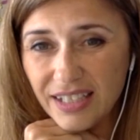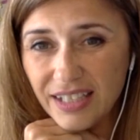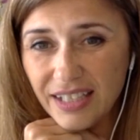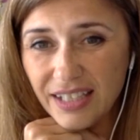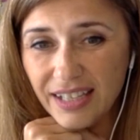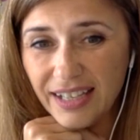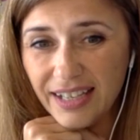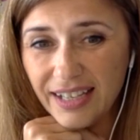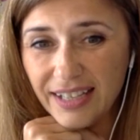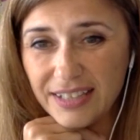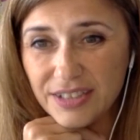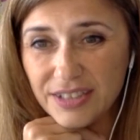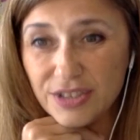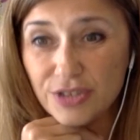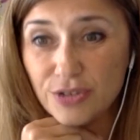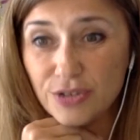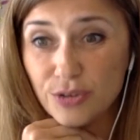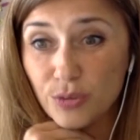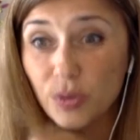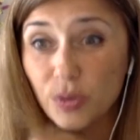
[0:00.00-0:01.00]
as
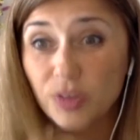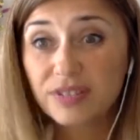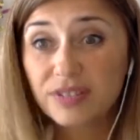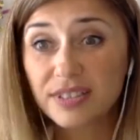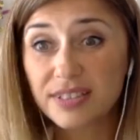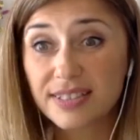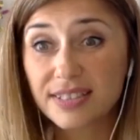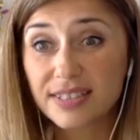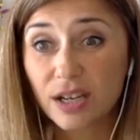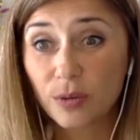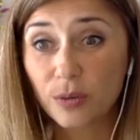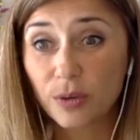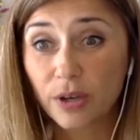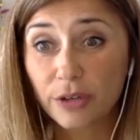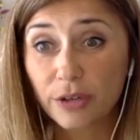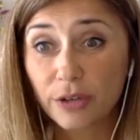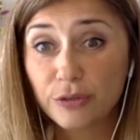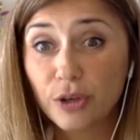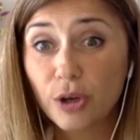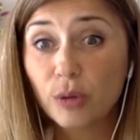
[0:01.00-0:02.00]
to what is
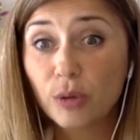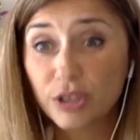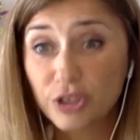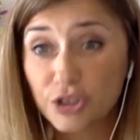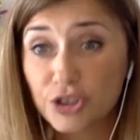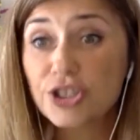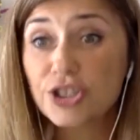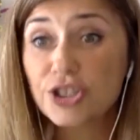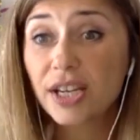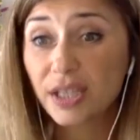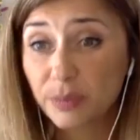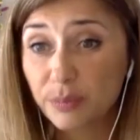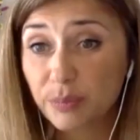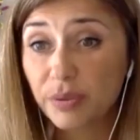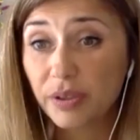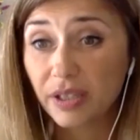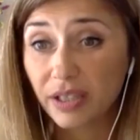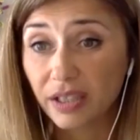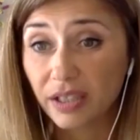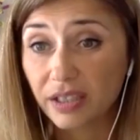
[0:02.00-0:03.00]
our role in
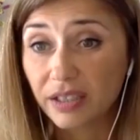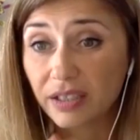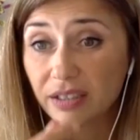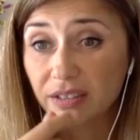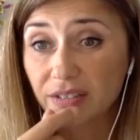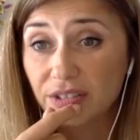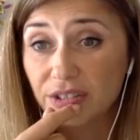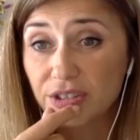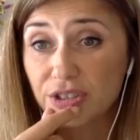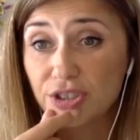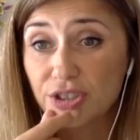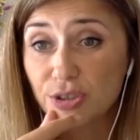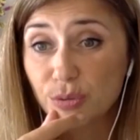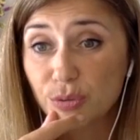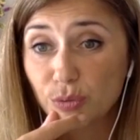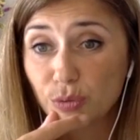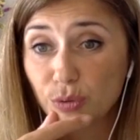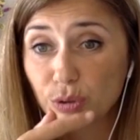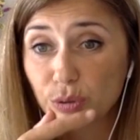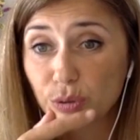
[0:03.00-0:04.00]
shaping this new
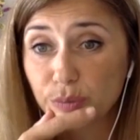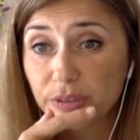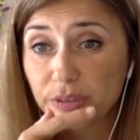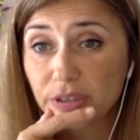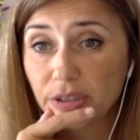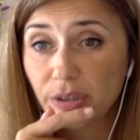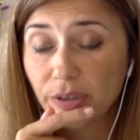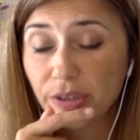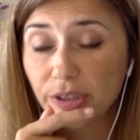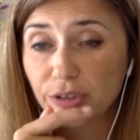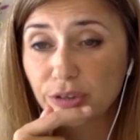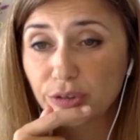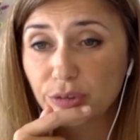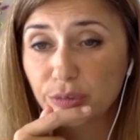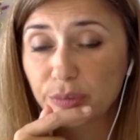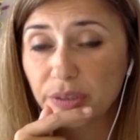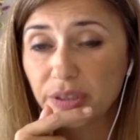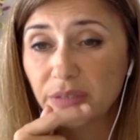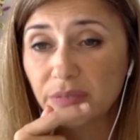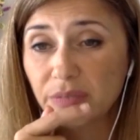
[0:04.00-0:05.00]
normal going to
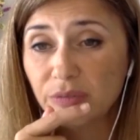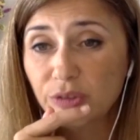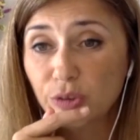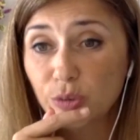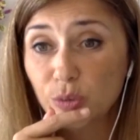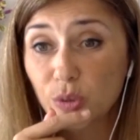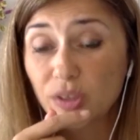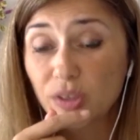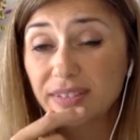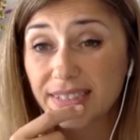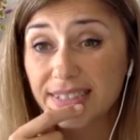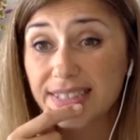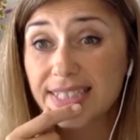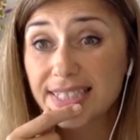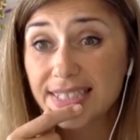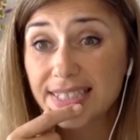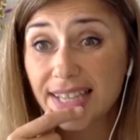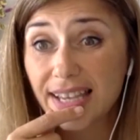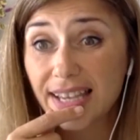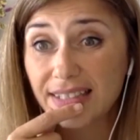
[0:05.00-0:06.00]
be. To what
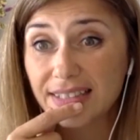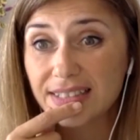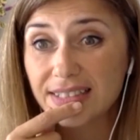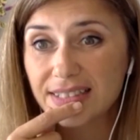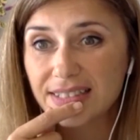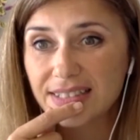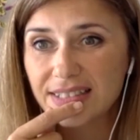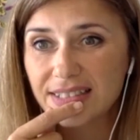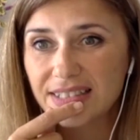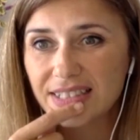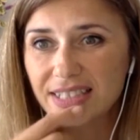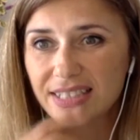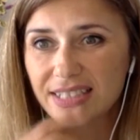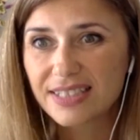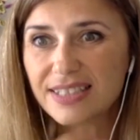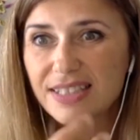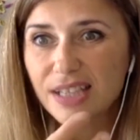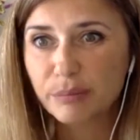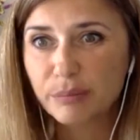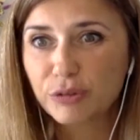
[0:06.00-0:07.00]
extent is
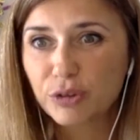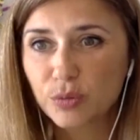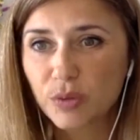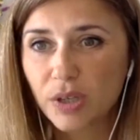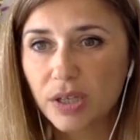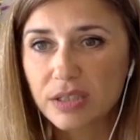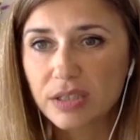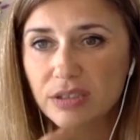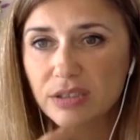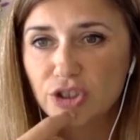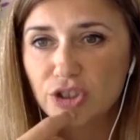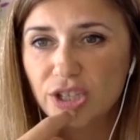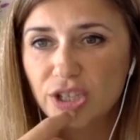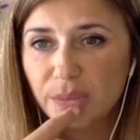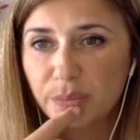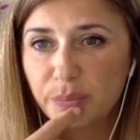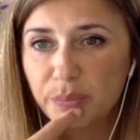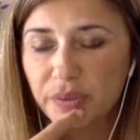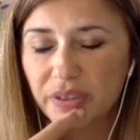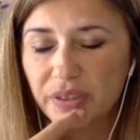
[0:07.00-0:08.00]
it up to us to
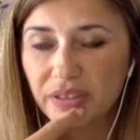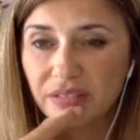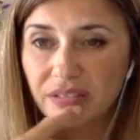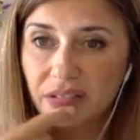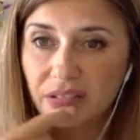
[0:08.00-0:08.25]
shape it?